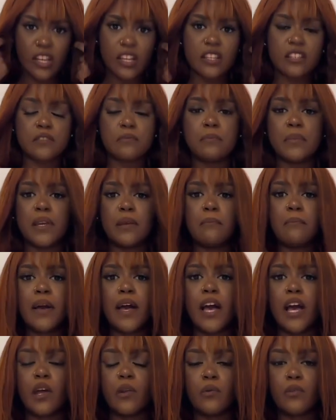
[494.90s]
it's been
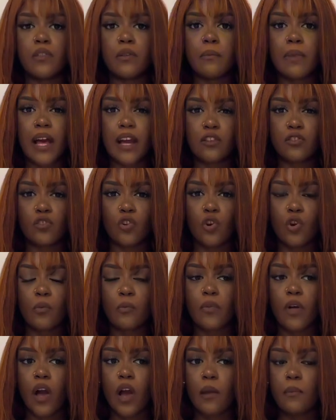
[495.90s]
paired with the black top,
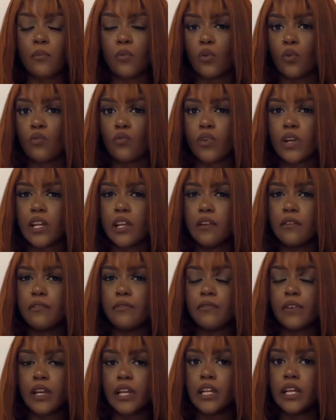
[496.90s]
but I'm not really
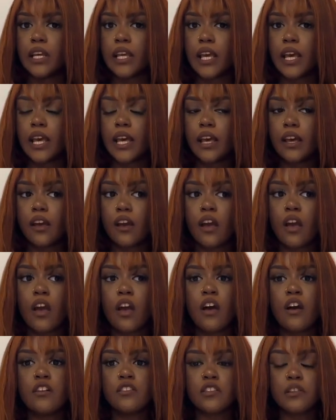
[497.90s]
feeling it.
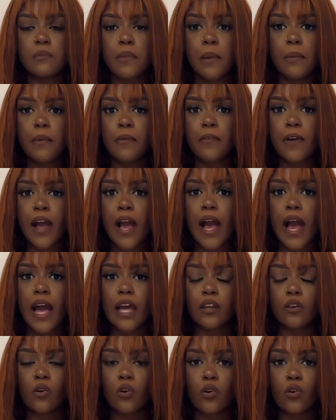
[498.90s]
So maybe if I
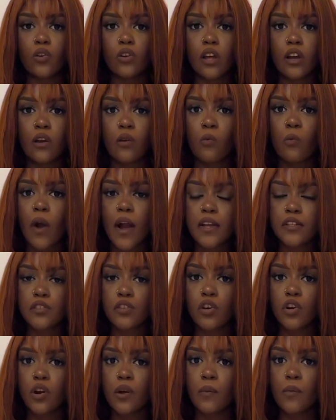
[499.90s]
had on like a white
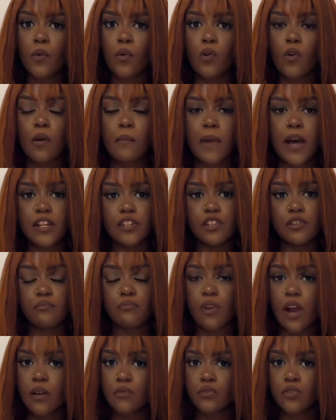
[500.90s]
top or a matching
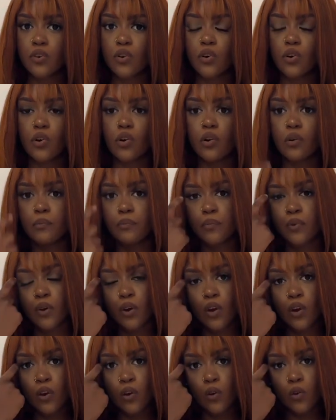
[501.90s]
brown top
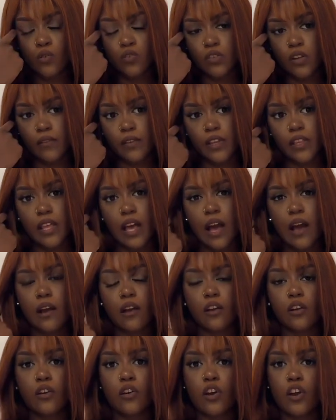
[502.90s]
or something that
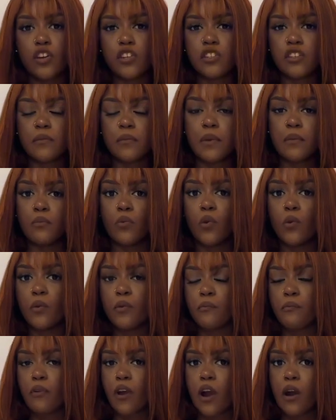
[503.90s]
goes a bit more
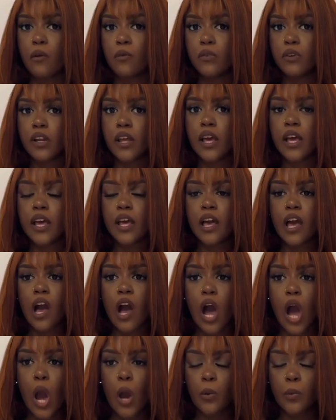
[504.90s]
with brown,
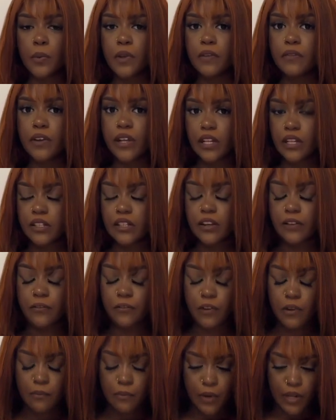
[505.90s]
I would be feeling
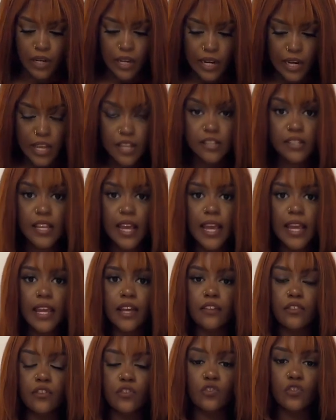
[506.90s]
different. But like, let's
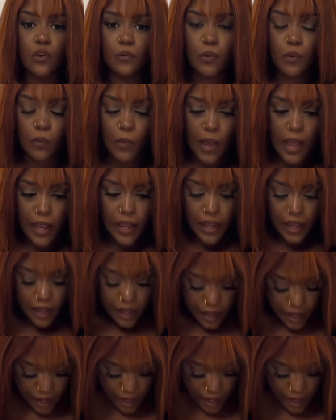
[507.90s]
take the top away.